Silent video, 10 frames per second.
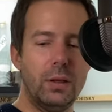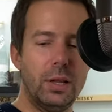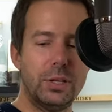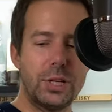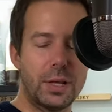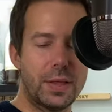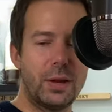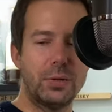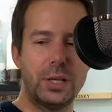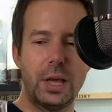Let's check that
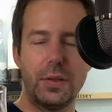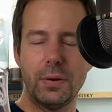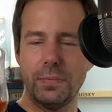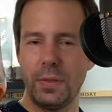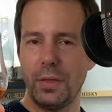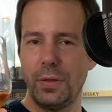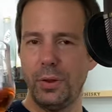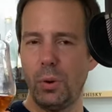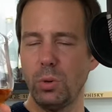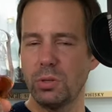out together. The
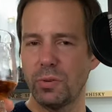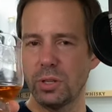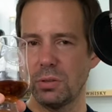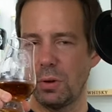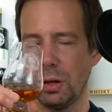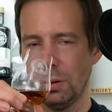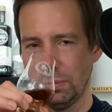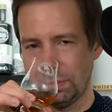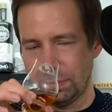nose, first of all.